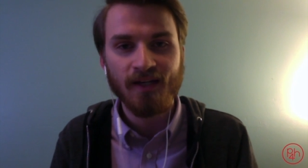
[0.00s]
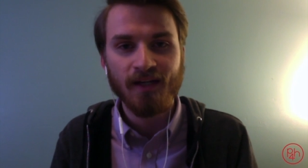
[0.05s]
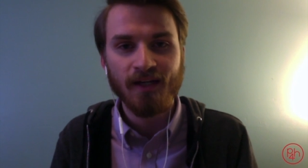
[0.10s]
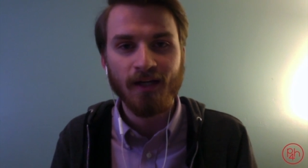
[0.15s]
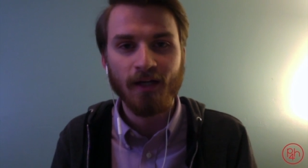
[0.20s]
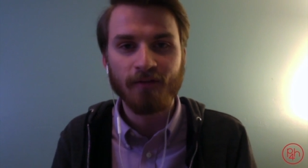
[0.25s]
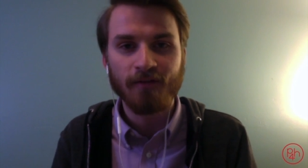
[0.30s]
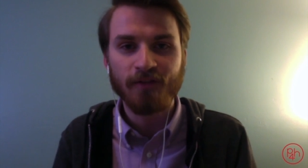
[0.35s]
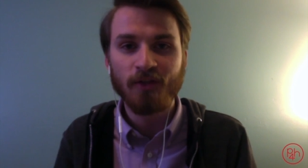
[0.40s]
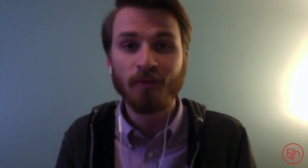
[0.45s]

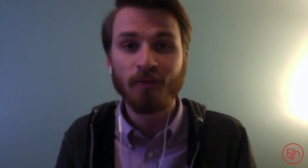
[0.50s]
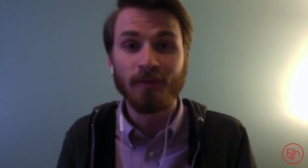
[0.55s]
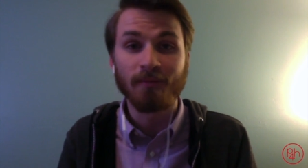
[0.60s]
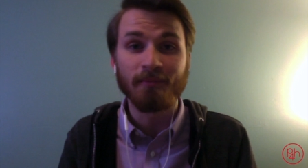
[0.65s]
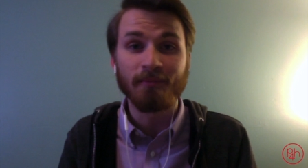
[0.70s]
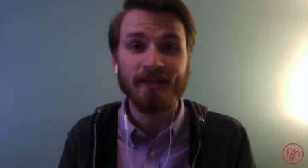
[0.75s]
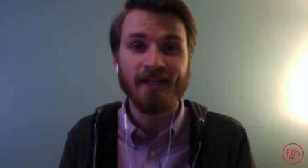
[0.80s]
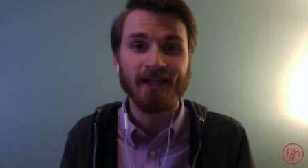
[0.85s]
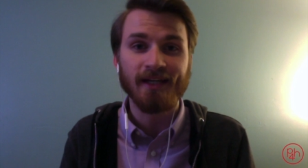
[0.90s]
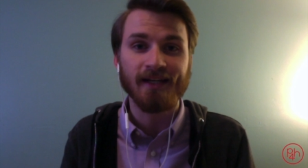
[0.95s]
of
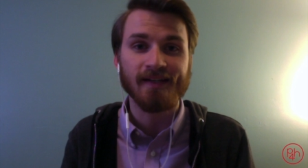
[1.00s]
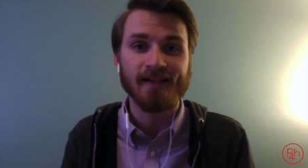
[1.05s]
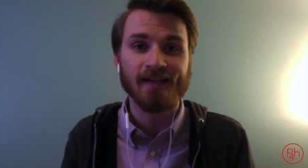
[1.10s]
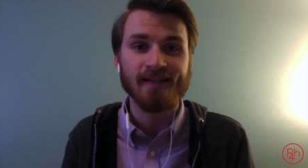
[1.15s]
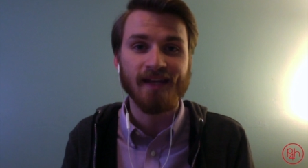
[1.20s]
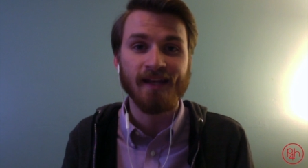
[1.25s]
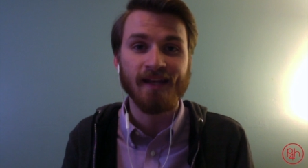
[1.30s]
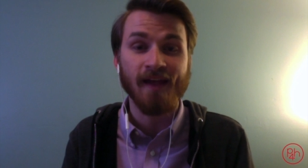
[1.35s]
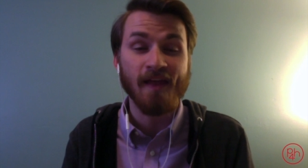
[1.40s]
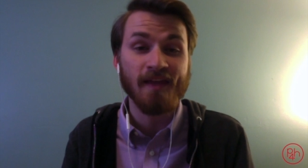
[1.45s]
human beings
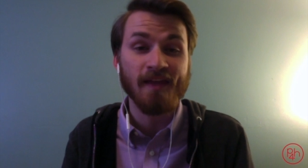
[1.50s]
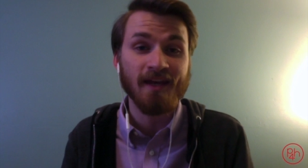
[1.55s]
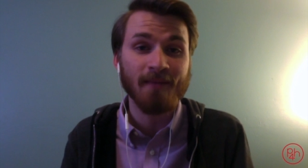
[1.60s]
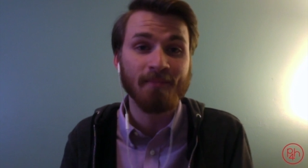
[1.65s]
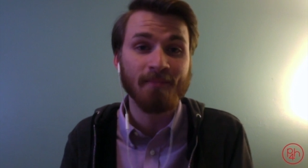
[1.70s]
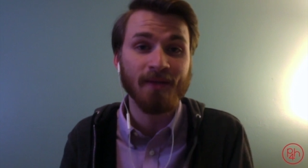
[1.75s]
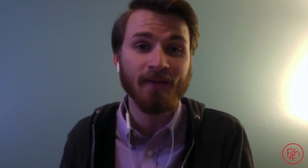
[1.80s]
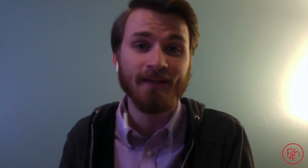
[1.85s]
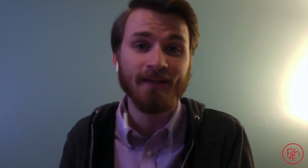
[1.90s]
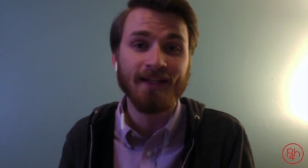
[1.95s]
and the
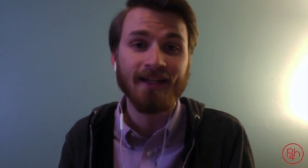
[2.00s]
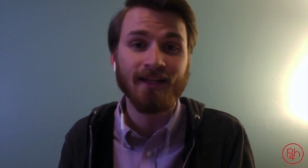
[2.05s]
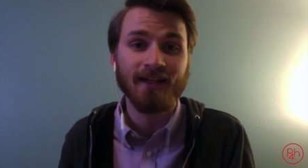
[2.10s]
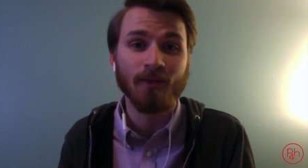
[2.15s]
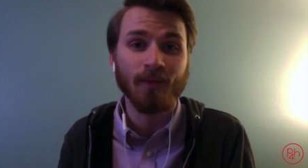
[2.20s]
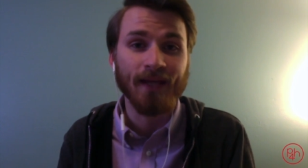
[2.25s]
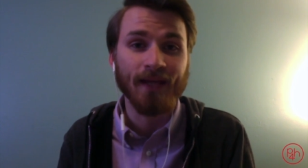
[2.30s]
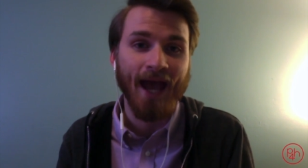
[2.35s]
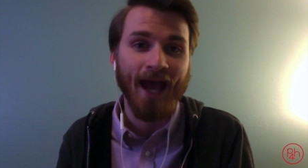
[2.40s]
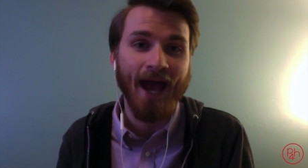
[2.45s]
ability that
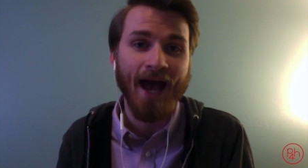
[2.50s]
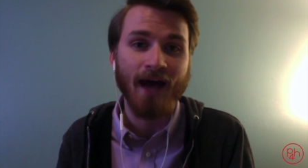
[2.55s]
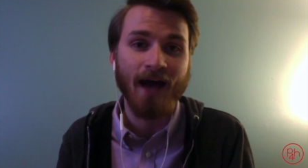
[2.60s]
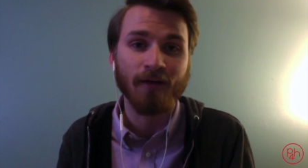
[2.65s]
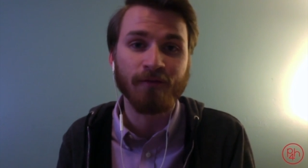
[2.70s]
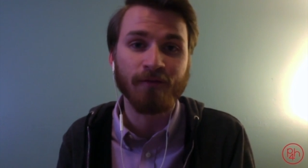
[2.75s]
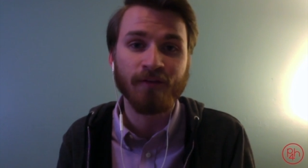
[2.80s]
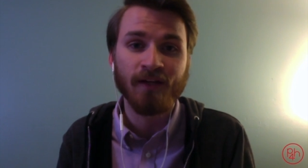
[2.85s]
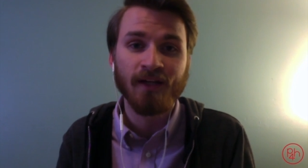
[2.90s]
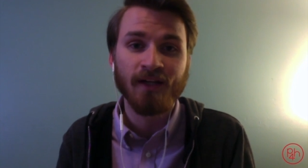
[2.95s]
we
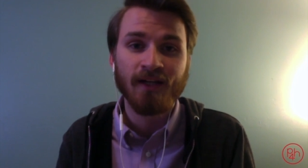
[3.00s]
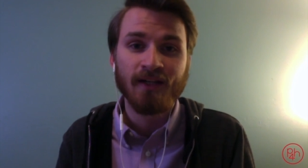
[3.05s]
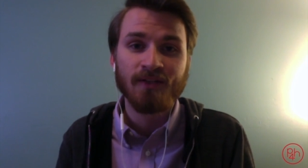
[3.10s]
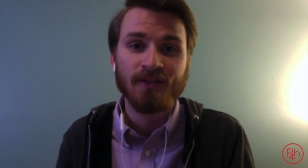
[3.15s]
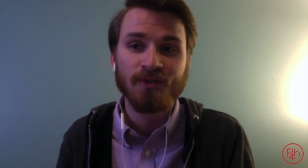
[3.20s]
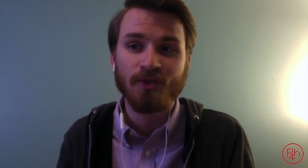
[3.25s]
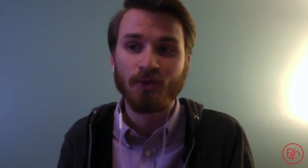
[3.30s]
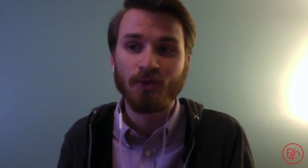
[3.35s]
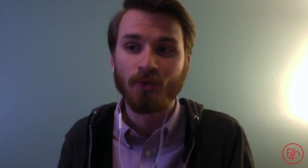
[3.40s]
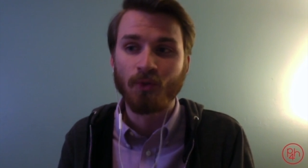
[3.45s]
have
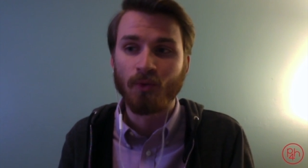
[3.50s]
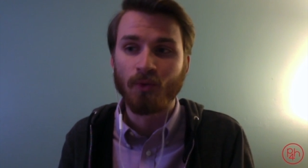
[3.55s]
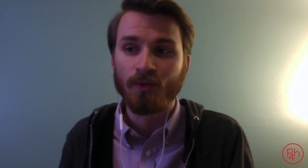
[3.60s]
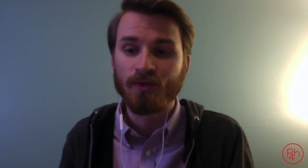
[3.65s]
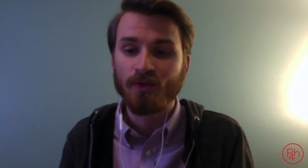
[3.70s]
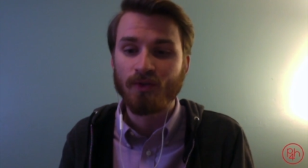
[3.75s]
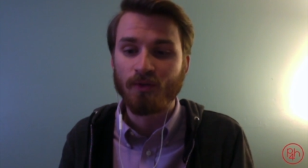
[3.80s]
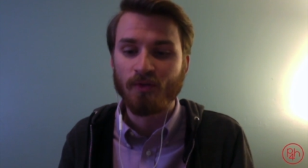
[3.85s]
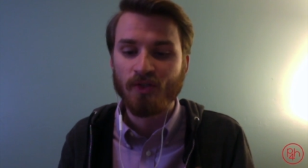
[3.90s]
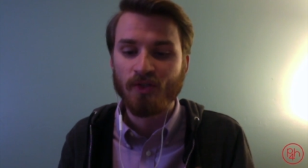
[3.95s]

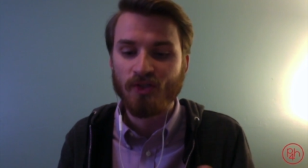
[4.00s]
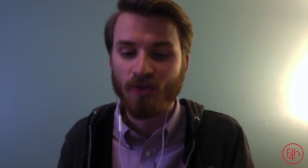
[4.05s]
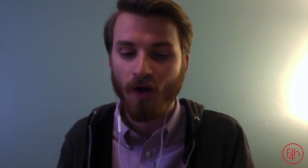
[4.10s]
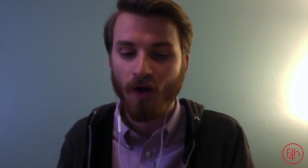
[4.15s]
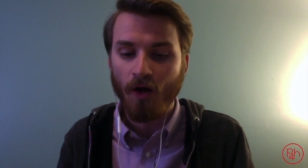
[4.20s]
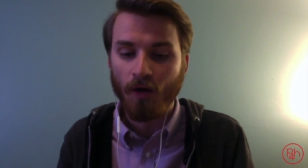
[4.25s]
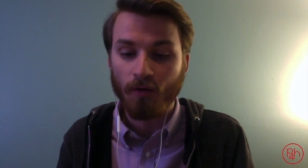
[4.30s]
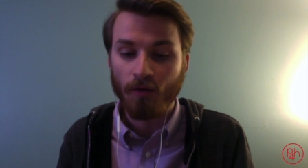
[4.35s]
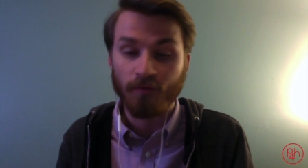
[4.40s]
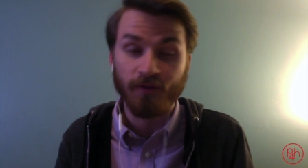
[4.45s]
to
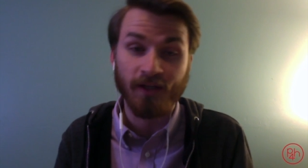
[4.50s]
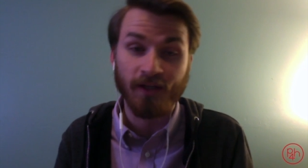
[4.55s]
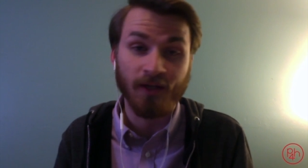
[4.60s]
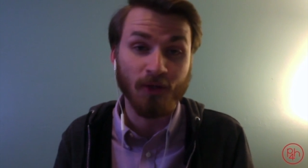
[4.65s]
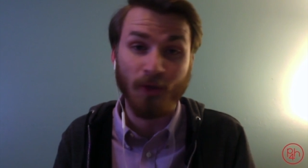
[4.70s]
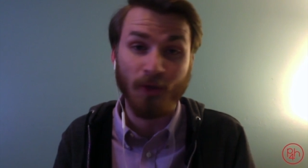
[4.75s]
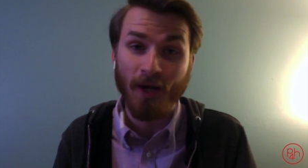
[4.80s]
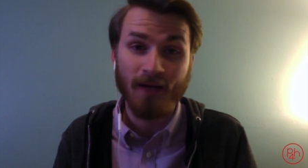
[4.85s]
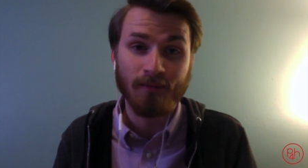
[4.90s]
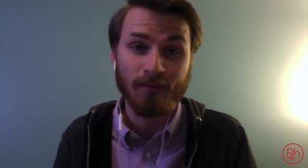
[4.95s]
solve
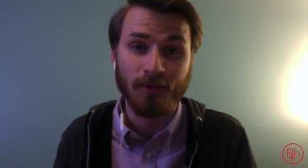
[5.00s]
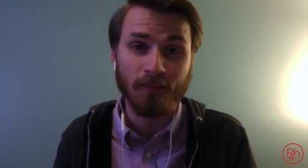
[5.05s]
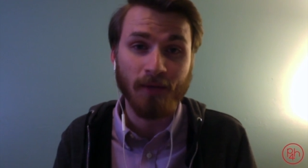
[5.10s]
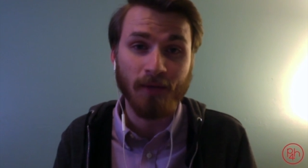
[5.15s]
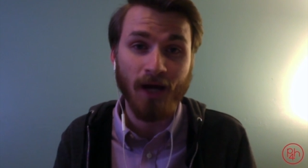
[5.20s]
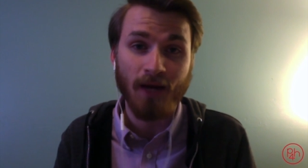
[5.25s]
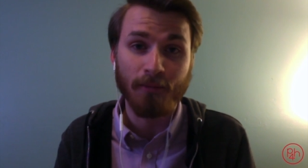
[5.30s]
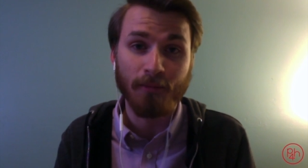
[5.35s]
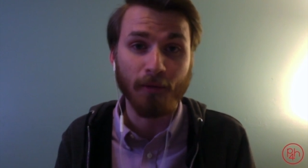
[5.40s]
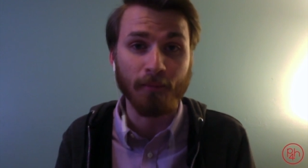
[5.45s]
incredible
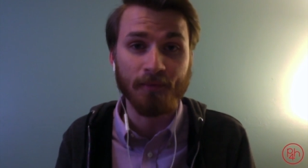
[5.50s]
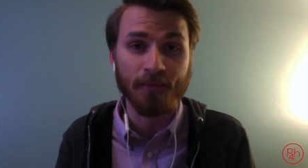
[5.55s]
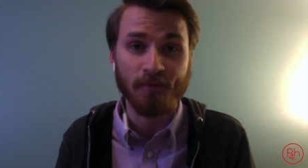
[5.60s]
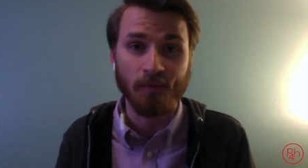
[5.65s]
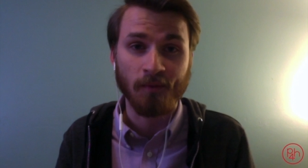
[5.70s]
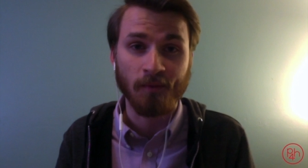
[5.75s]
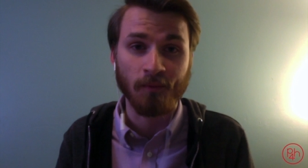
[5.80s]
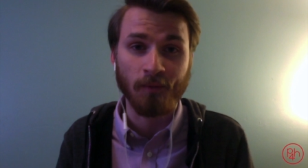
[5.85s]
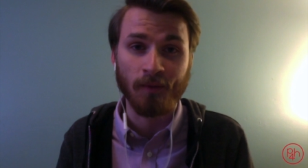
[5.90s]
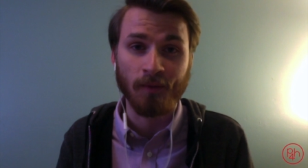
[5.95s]
problems
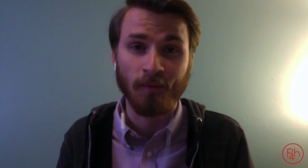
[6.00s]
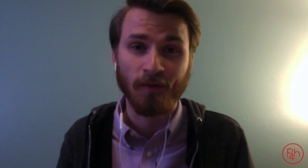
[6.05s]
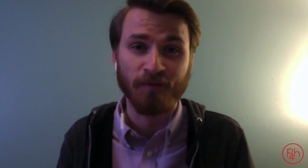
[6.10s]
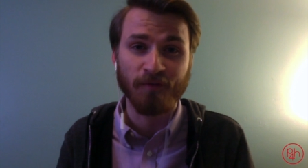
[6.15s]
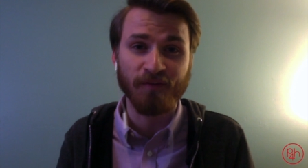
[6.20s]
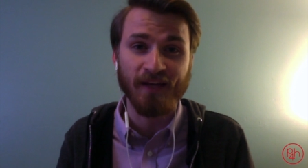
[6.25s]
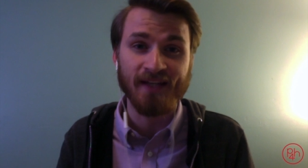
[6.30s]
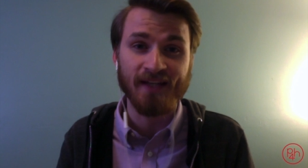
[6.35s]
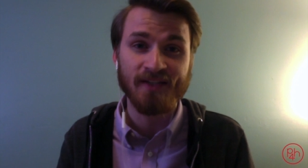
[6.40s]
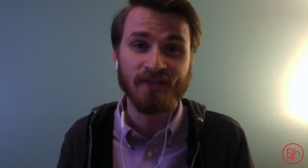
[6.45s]
when we're
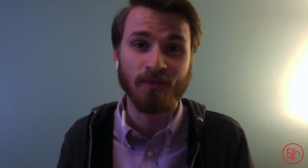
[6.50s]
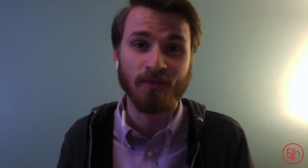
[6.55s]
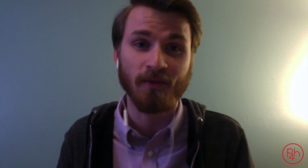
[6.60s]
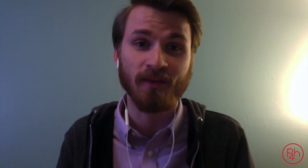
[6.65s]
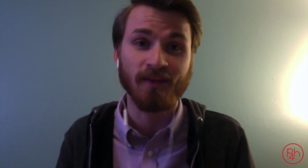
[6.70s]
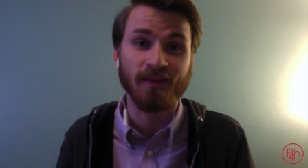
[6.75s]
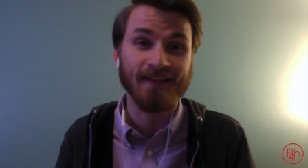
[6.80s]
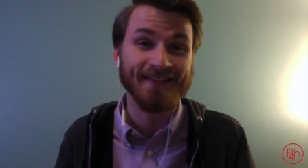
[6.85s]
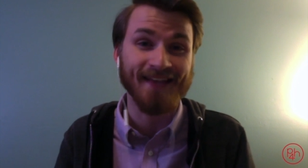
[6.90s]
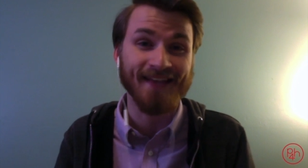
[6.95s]
faced
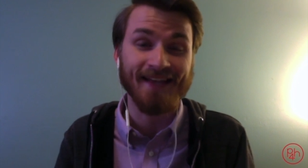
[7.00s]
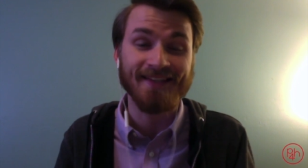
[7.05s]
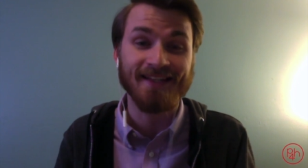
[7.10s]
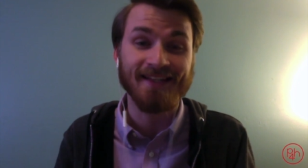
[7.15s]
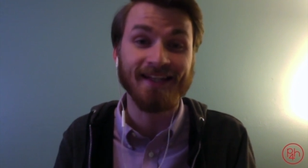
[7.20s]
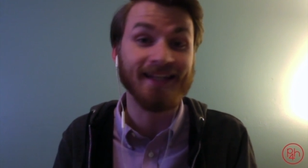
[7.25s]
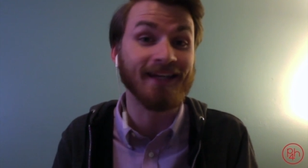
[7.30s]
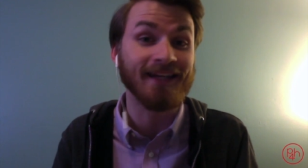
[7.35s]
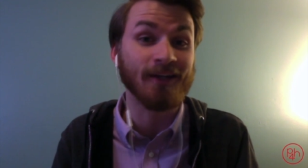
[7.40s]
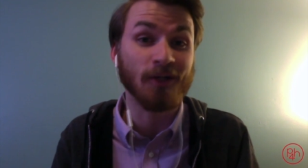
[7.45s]
with
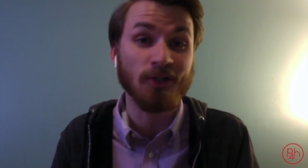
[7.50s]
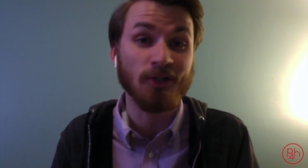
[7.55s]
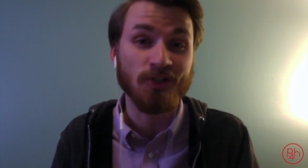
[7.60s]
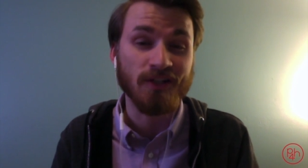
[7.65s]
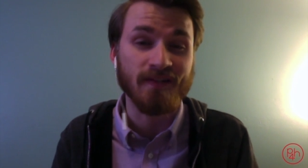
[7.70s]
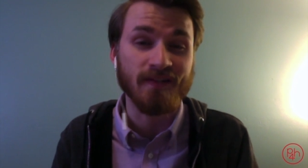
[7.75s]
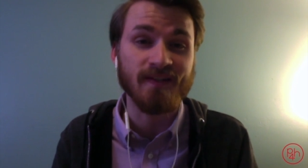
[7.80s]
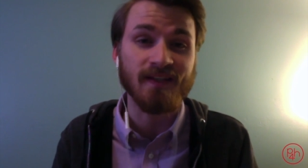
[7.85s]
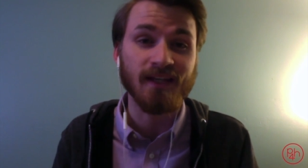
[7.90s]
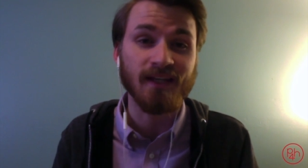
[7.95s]
necessity and
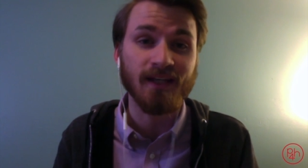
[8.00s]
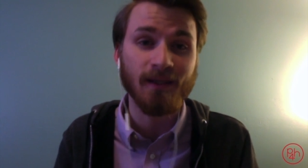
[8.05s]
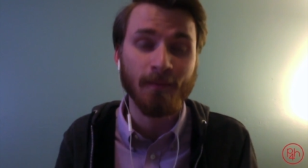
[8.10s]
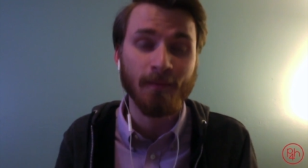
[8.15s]
urgency.